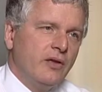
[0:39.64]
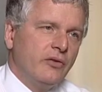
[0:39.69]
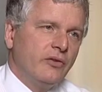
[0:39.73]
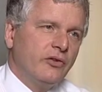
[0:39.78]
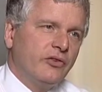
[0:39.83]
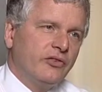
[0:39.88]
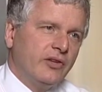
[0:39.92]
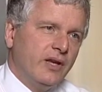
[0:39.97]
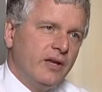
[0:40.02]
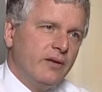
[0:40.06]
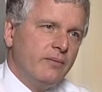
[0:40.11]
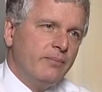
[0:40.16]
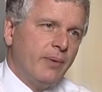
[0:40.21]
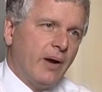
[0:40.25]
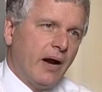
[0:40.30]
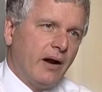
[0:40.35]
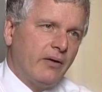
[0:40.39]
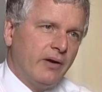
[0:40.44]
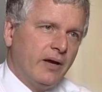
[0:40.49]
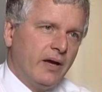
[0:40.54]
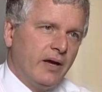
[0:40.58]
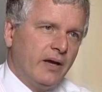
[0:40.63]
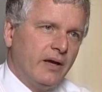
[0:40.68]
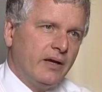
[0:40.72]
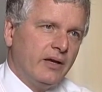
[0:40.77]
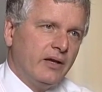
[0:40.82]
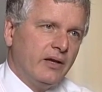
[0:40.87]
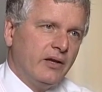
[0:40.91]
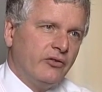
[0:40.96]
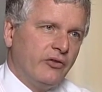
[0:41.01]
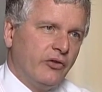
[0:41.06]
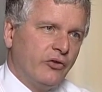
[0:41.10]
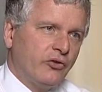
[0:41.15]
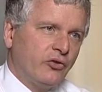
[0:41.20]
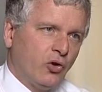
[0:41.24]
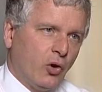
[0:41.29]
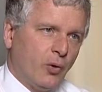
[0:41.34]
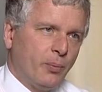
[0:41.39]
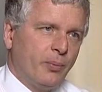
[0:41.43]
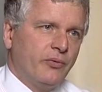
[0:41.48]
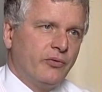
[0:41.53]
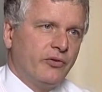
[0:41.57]
The skin barrier is the
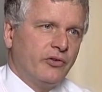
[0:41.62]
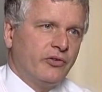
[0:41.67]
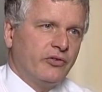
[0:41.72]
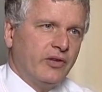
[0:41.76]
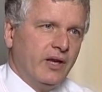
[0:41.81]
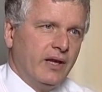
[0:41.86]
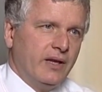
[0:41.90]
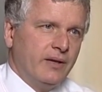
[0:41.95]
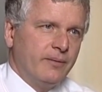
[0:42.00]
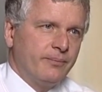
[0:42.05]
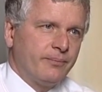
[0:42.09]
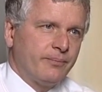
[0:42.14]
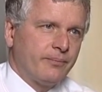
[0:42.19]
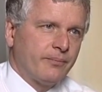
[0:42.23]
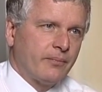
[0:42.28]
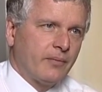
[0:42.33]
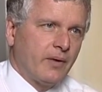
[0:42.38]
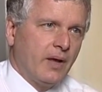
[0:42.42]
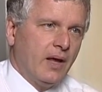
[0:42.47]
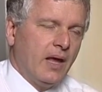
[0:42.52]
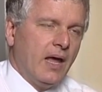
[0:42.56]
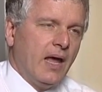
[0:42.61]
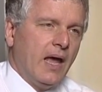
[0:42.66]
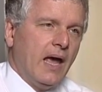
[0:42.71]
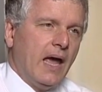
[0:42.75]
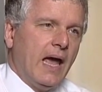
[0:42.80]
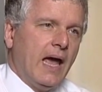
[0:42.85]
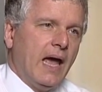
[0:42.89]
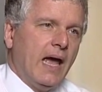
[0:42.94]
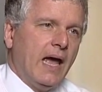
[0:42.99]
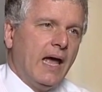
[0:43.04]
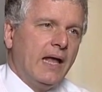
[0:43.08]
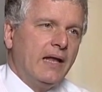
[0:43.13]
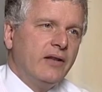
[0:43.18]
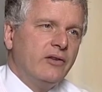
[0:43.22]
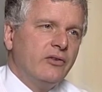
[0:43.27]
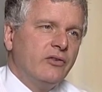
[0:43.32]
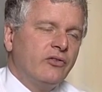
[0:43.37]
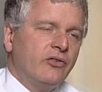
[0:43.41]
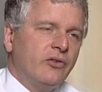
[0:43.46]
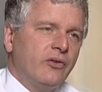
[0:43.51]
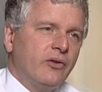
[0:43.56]
top of the skin,
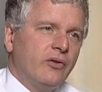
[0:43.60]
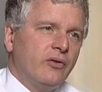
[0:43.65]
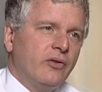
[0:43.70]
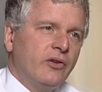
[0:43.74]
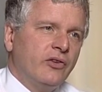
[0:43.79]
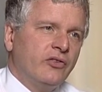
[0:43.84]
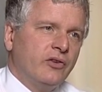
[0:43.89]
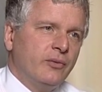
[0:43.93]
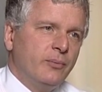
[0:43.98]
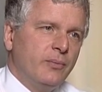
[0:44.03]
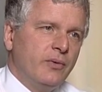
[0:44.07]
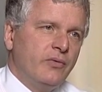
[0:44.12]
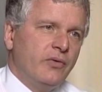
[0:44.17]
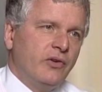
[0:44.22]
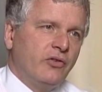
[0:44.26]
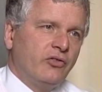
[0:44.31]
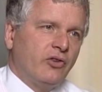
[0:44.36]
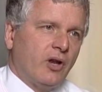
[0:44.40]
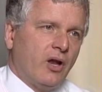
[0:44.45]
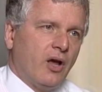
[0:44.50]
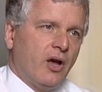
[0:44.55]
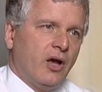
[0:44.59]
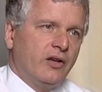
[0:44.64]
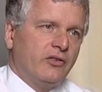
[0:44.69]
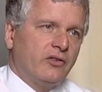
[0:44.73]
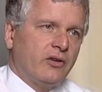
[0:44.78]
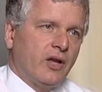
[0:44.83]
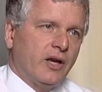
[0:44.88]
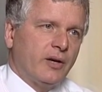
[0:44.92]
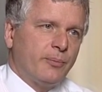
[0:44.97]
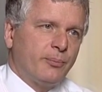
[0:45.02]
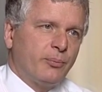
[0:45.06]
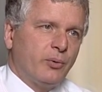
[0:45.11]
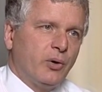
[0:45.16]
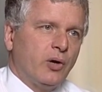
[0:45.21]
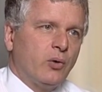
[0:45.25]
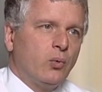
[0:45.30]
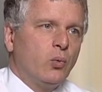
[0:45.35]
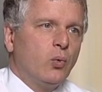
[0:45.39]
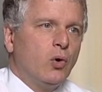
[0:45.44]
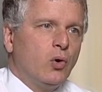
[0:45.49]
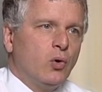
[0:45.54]
and this can be visualised like a
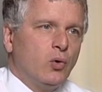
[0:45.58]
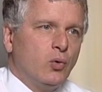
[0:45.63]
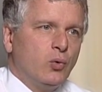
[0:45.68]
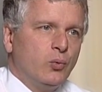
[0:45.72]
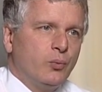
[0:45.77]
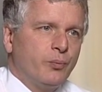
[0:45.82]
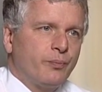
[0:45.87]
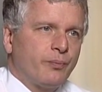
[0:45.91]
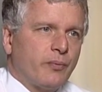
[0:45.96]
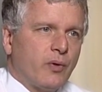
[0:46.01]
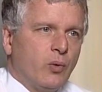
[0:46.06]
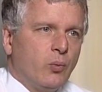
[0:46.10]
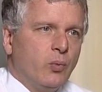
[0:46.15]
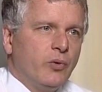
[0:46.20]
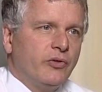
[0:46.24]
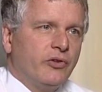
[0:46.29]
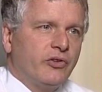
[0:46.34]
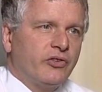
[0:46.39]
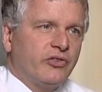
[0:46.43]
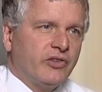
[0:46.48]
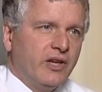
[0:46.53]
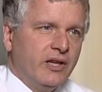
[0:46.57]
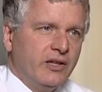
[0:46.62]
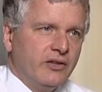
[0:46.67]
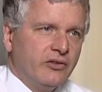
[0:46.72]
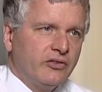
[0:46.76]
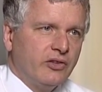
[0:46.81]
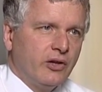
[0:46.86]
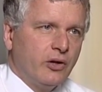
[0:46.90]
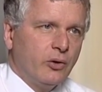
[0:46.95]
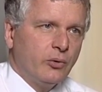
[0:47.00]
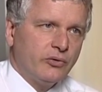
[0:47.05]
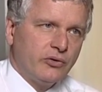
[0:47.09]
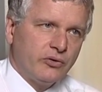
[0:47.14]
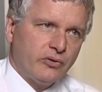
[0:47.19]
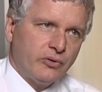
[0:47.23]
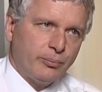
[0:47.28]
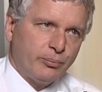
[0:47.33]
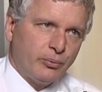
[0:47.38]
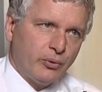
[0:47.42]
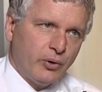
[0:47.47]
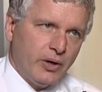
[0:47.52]
brick wall, with the skin cells as
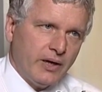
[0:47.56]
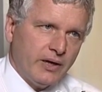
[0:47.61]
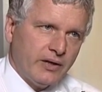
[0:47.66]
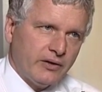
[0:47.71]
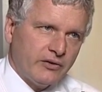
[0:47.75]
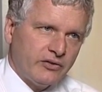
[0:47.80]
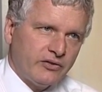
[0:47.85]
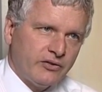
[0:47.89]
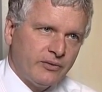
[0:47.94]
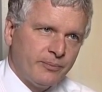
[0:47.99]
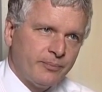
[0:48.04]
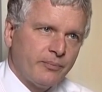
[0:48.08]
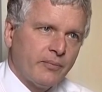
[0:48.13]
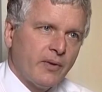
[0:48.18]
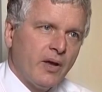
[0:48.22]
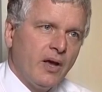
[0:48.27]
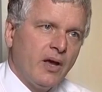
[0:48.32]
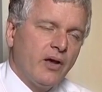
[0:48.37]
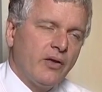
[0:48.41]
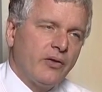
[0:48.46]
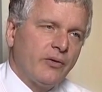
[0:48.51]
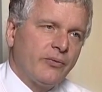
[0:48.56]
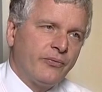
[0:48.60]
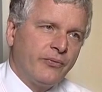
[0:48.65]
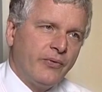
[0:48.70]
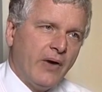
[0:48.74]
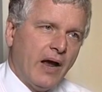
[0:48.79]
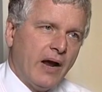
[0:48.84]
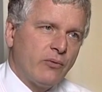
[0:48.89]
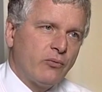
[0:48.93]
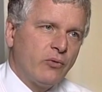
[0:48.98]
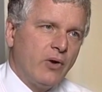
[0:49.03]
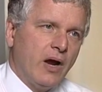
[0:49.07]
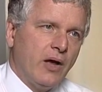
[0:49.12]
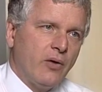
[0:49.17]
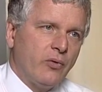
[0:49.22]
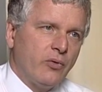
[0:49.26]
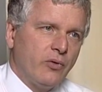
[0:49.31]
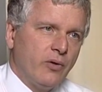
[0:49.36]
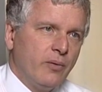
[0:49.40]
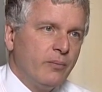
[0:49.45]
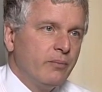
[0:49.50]
the bricks and the fat
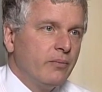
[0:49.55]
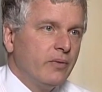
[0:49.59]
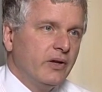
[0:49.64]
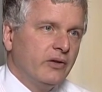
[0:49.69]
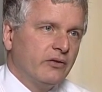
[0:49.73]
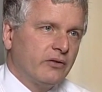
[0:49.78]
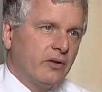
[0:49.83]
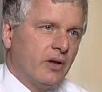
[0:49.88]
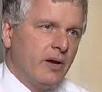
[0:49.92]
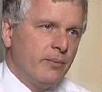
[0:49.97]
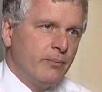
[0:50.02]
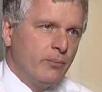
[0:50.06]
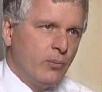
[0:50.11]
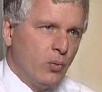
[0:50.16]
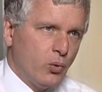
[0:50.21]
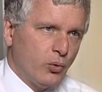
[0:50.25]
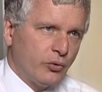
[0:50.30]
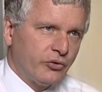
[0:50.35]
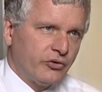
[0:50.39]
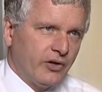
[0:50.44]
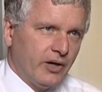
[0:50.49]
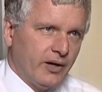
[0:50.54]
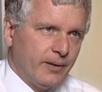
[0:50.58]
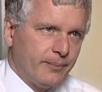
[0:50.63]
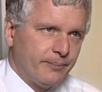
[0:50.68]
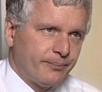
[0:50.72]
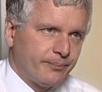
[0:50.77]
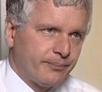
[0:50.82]
round them is like mortar.